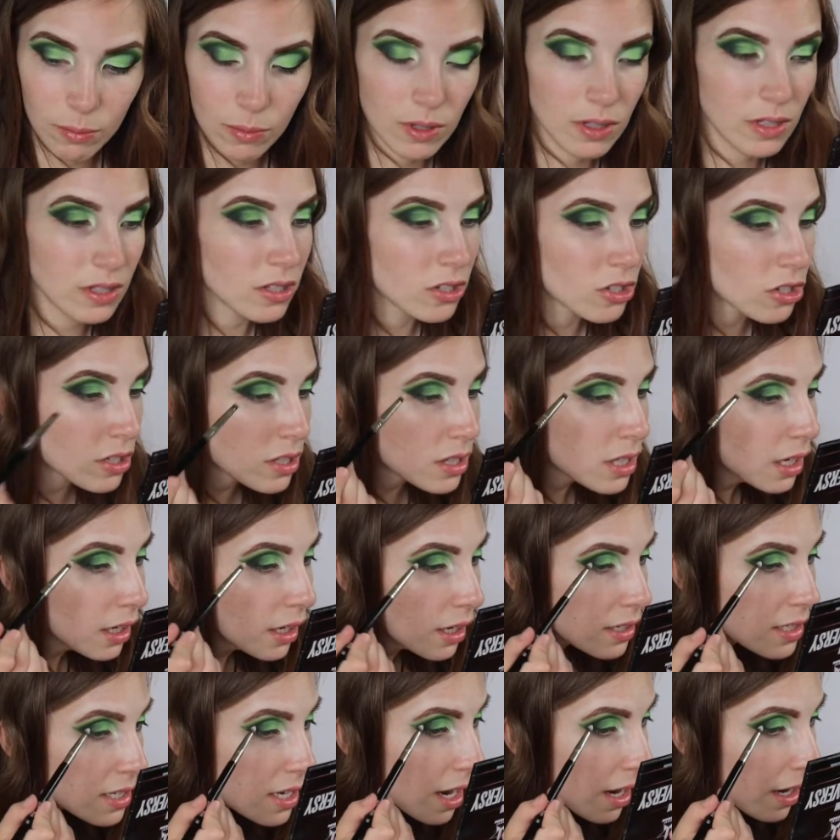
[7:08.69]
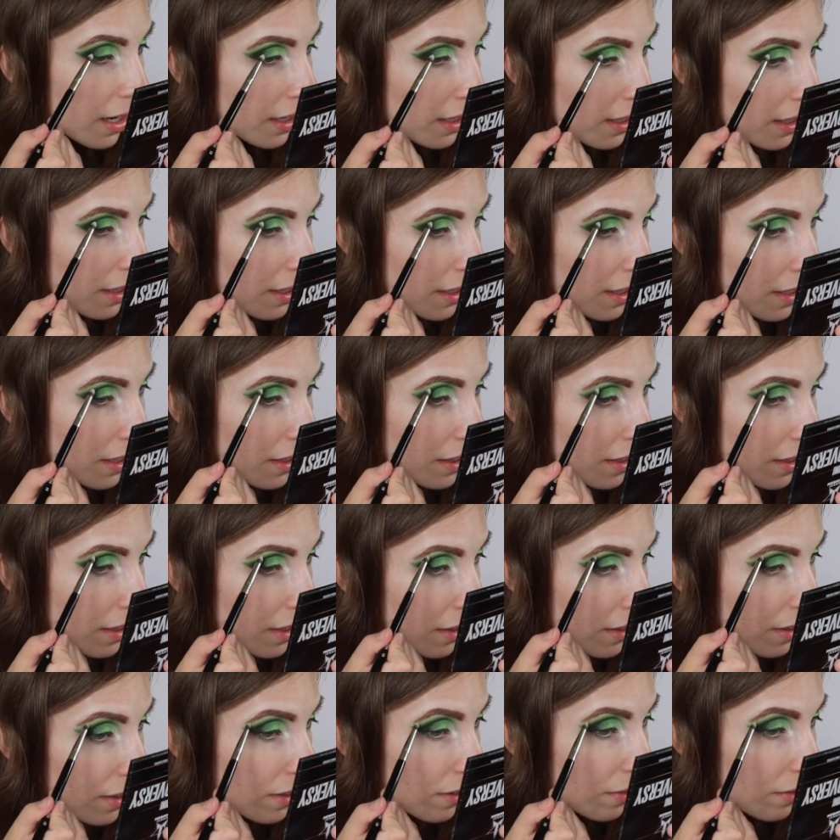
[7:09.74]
one is just like a tiny,